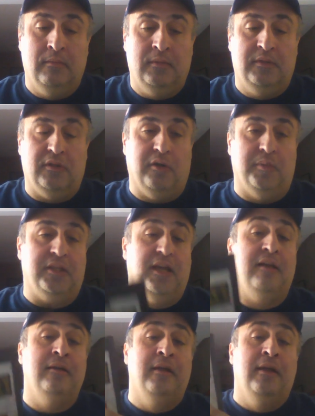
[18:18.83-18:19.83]
Sorry about
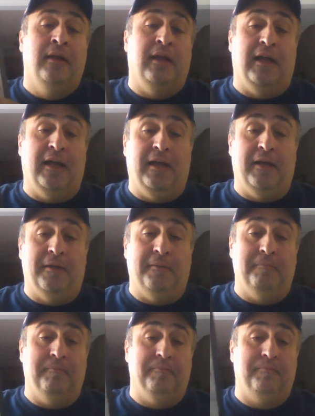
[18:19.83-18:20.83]
that.
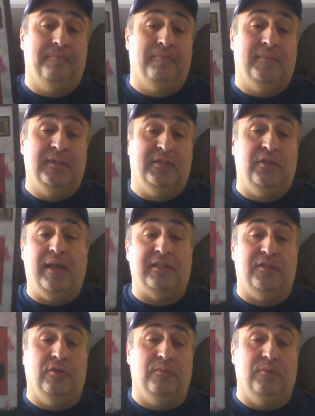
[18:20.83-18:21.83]
Um, so yeah,
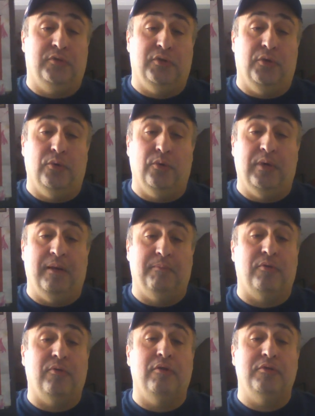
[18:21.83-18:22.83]
so so
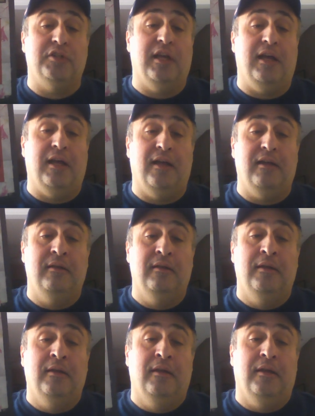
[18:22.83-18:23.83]
uh, Piroshka,
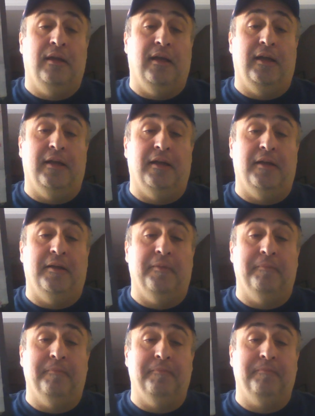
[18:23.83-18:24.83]

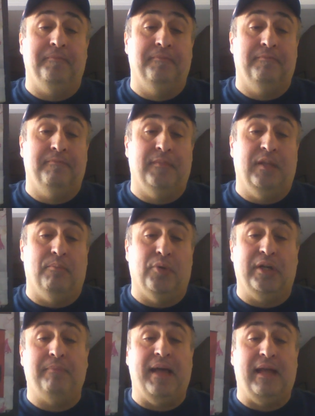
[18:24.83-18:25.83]
um,
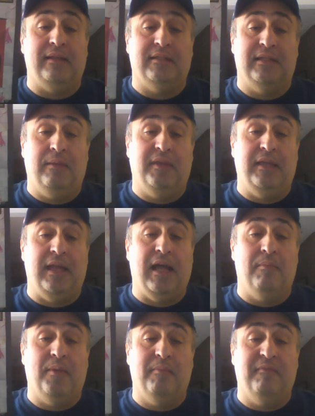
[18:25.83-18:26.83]
Brickbat is the name of the
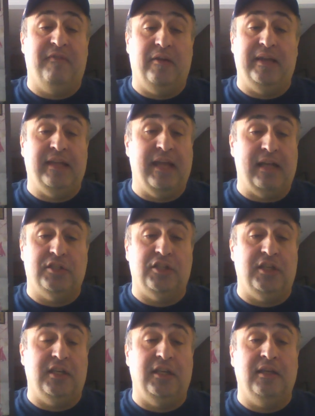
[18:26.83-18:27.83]
album. Very
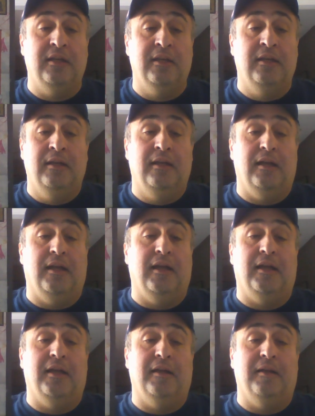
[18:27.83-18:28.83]
catchy.
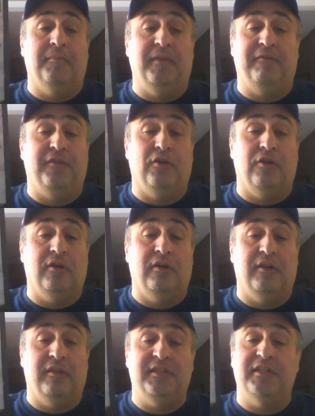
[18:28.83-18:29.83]
Um, if
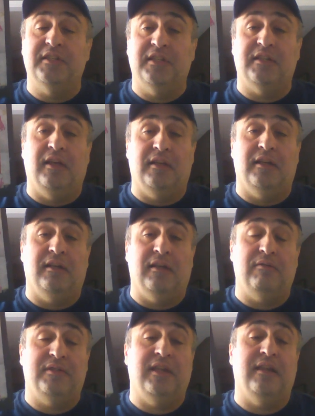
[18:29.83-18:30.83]
you're, this is a, a,
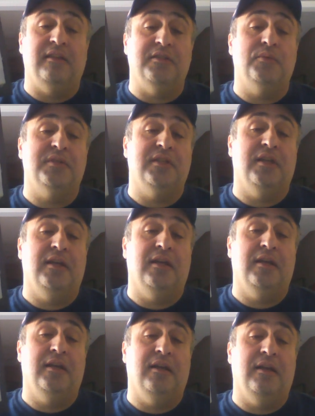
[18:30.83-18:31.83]
I was saying this was
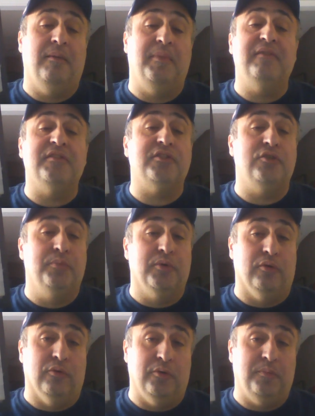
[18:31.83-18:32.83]
a, a bit of a
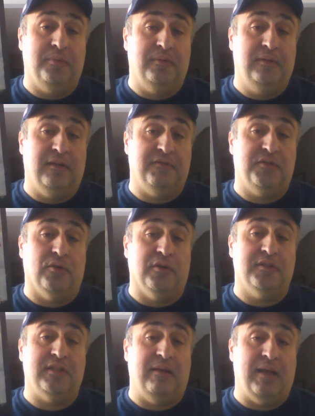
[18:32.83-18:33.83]
super group of
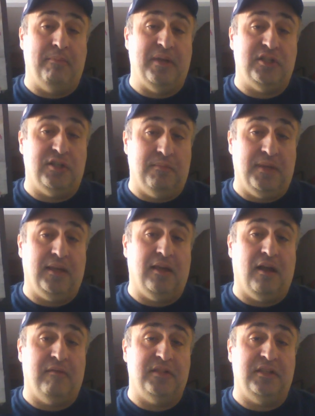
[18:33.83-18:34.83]
sorts. I, I mentioned
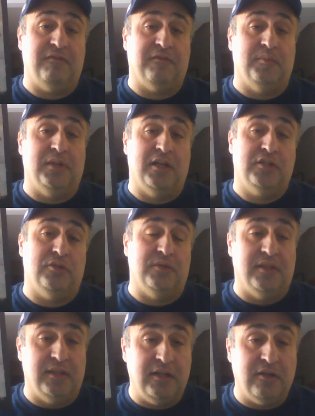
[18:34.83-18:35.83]
Miki, obviously from Lush,
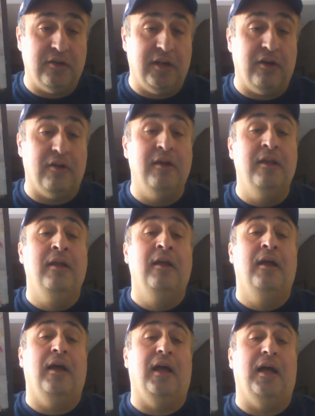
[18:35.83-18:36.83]
who's the leader here.
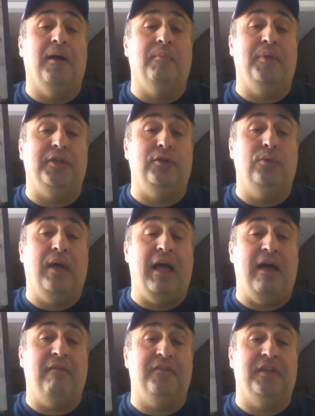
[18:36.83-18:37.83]
Uh, but you
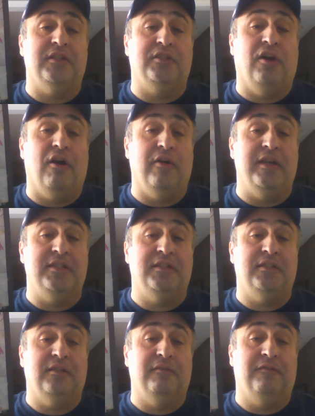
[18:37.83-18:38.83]
have the
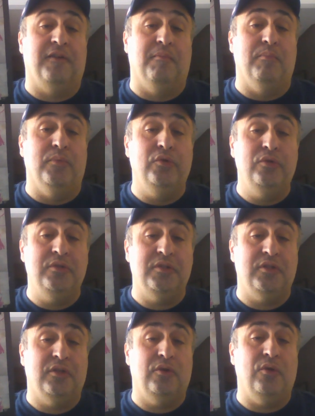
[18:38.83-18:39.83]
guitarist from
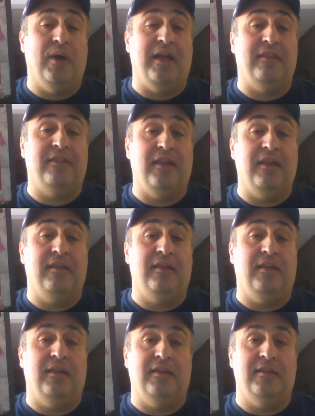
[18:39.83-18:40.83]
Moose, who I
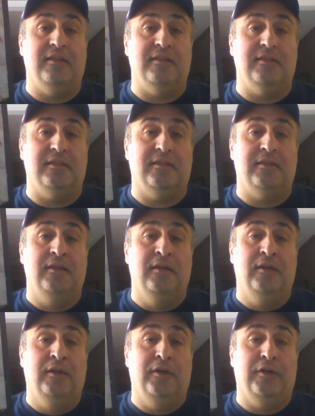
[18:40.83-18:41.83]
think is
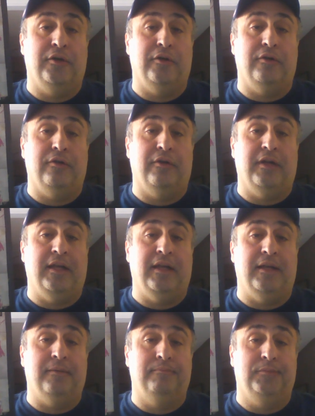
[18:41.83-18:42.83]
her
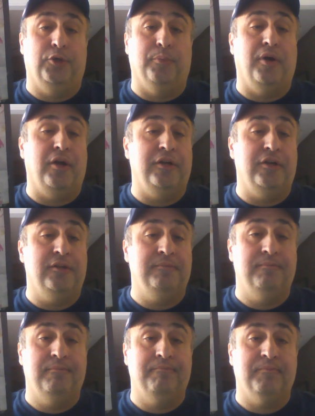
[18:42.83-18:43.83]
uh, her
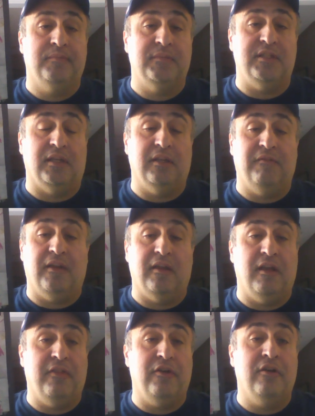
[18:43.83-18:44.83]
partner,
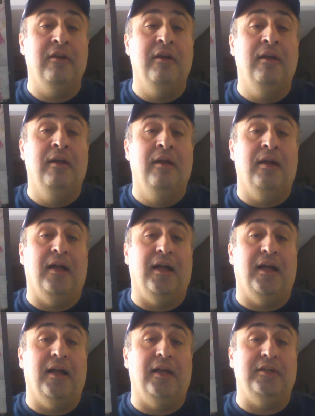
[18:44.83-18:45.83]
significant other.
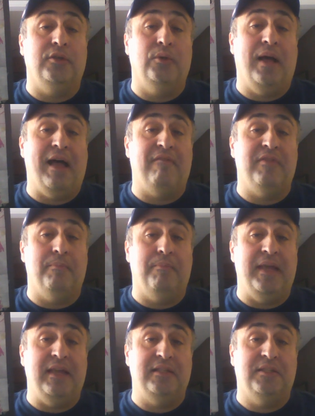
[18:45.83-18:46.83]
Uh, you have the
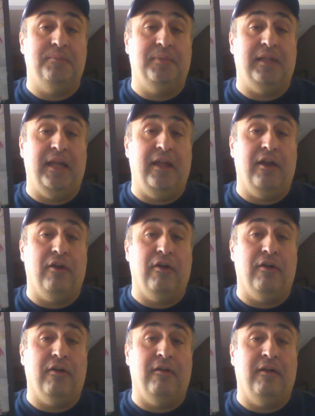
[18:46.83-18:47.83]
bass
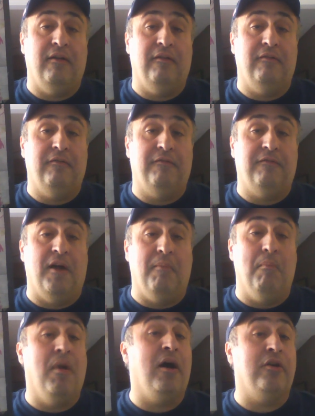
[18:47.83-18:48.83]
player
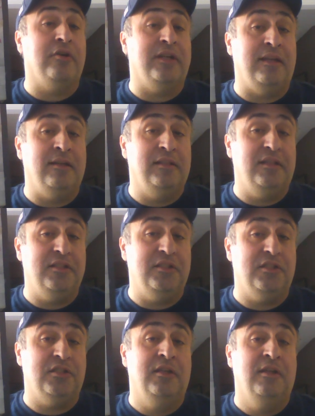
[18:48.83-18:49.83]
from Modern
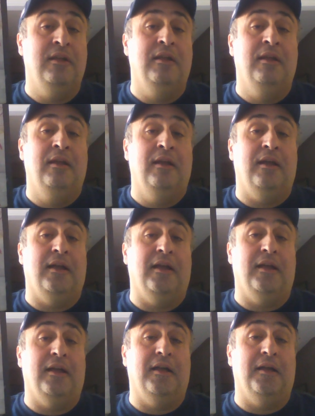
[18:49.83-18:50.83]
English.
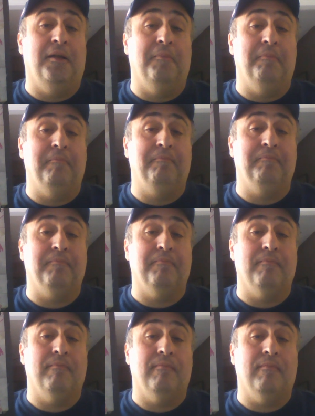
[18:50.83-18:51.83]
Um,
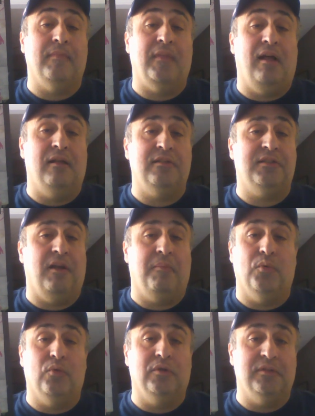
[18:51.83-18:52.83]
I'll
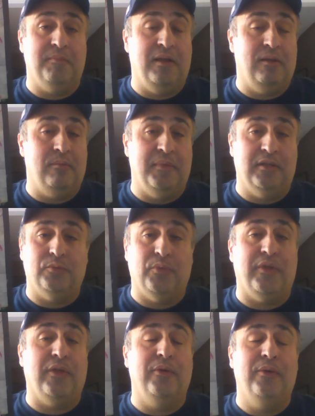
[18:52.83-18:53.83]
Stop the World and Melt, melt
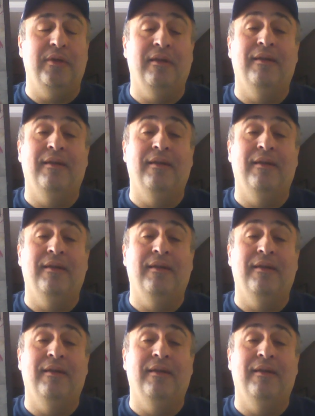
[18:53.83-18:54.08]
with You.